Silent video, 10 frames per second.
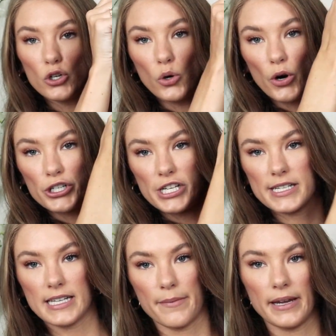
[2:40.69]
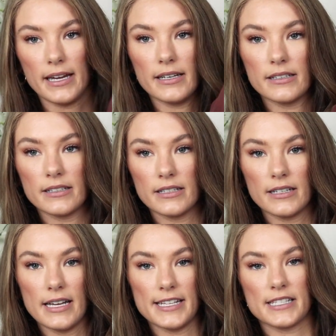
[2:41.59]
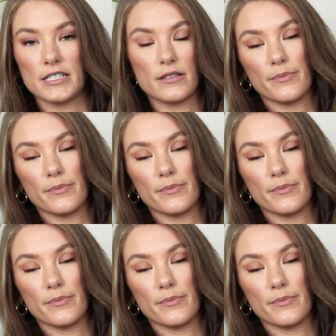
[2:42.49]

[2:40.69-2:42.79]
gorgeous, I mean, it's